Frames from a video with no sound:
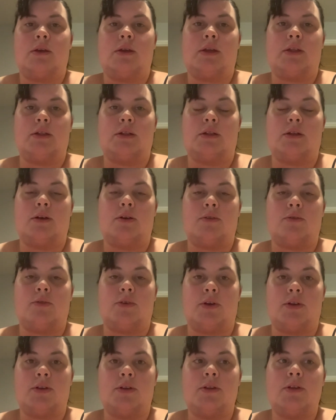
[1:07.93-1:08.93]
in the long
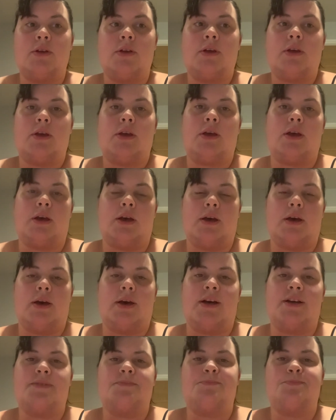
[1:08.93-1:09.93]
run
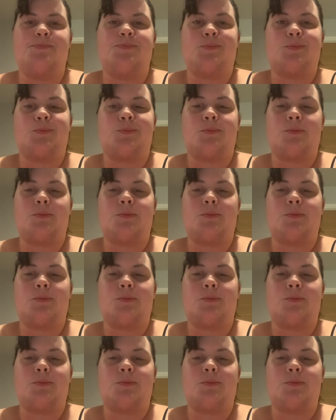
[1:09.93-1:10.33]
um,